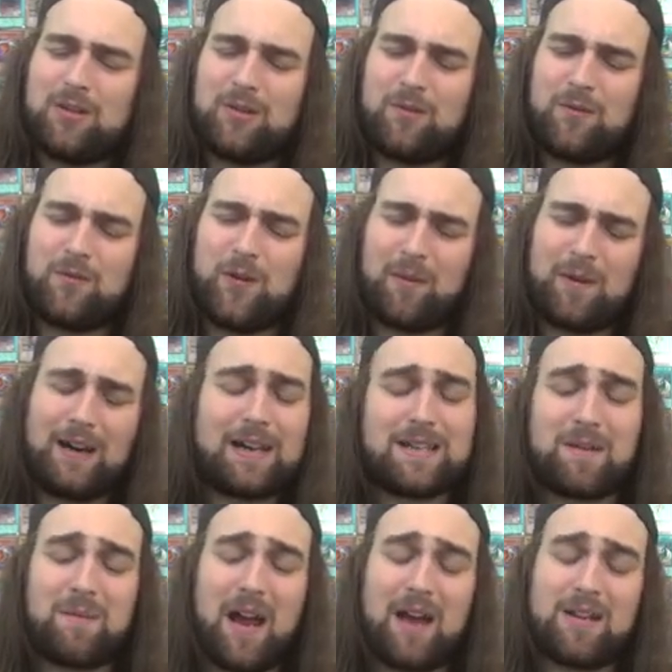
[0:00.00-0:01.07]
to film it
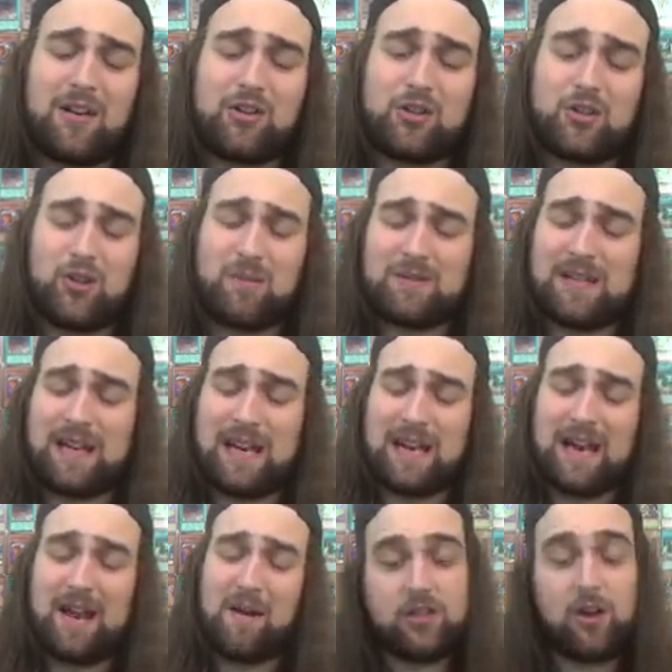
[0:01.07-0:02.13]
because I'm not done scripting it
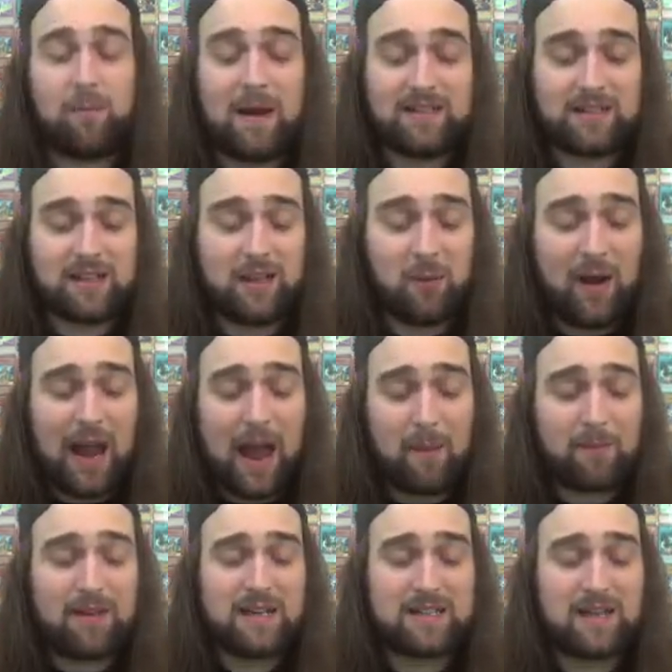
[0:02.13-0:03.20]
yet. So basically what
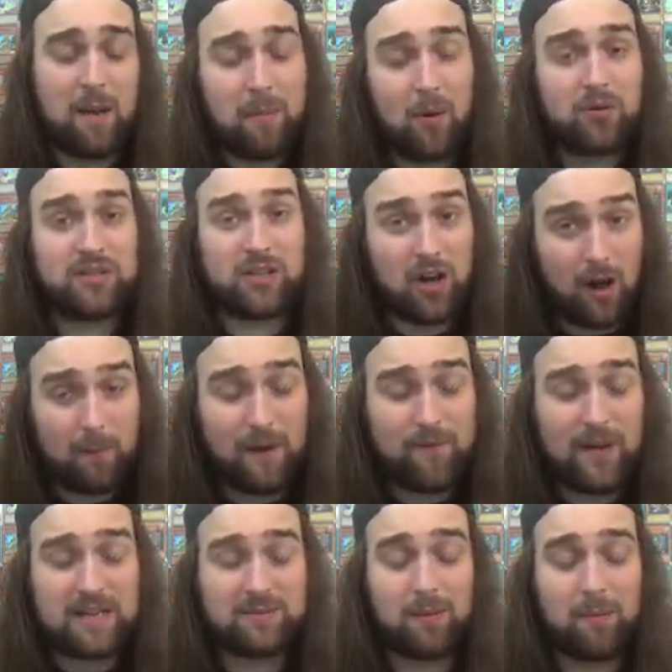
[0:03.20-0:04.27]
happened is I posted on my
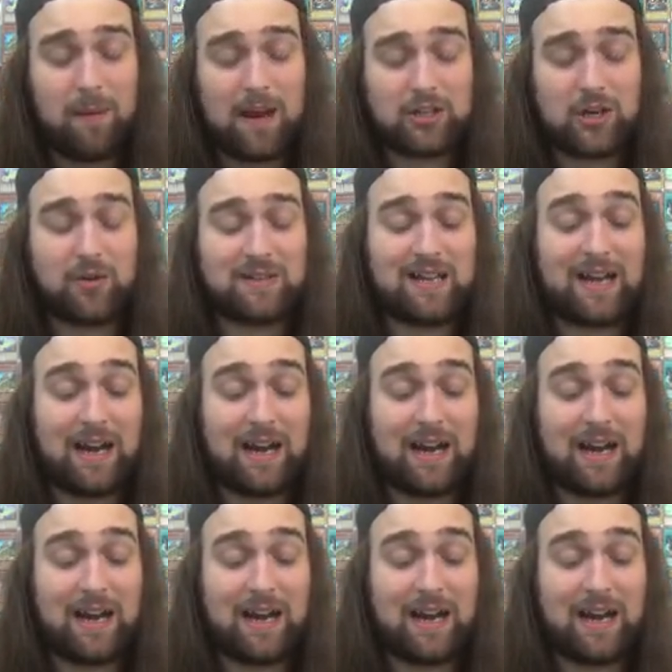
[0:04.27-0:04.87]
Facebook page. I was